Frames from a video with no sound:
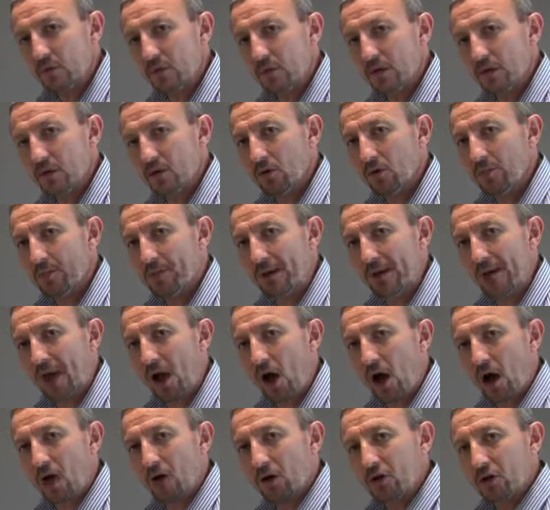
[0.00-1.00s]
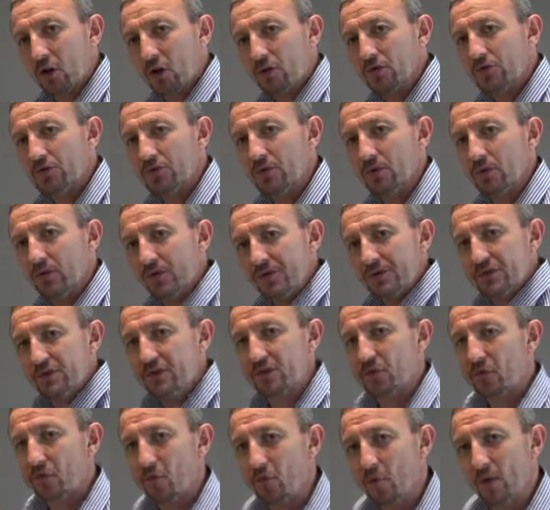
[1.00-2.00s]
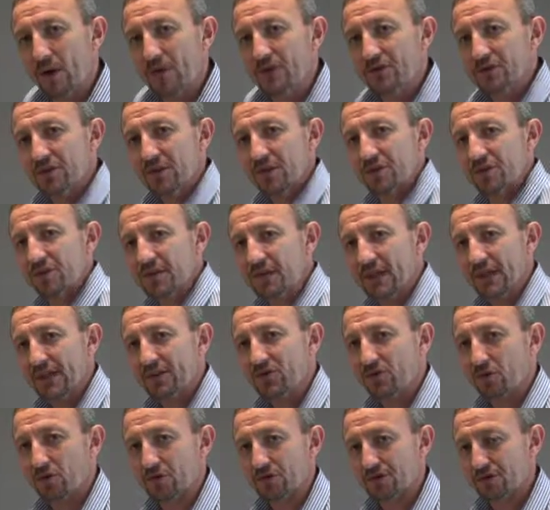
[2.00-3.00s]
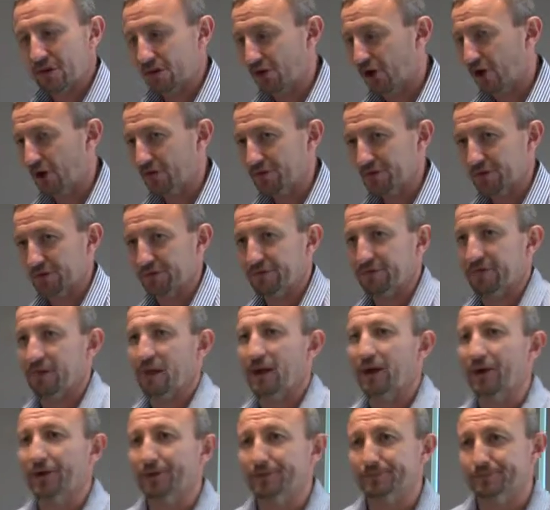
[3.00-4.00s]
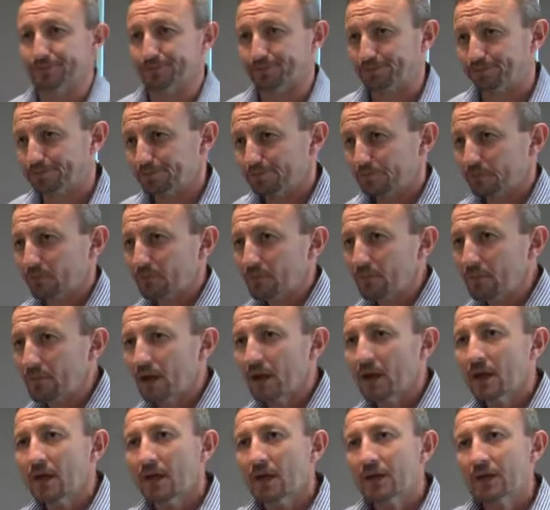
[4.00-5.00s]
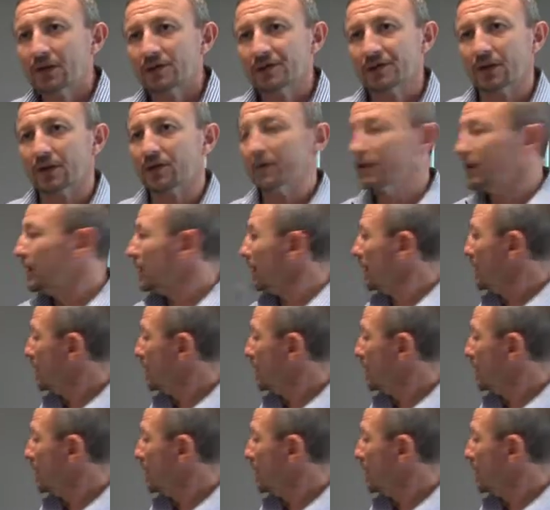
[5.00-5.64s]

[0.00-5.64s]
will be our conduits through which those electrons are going to flow. So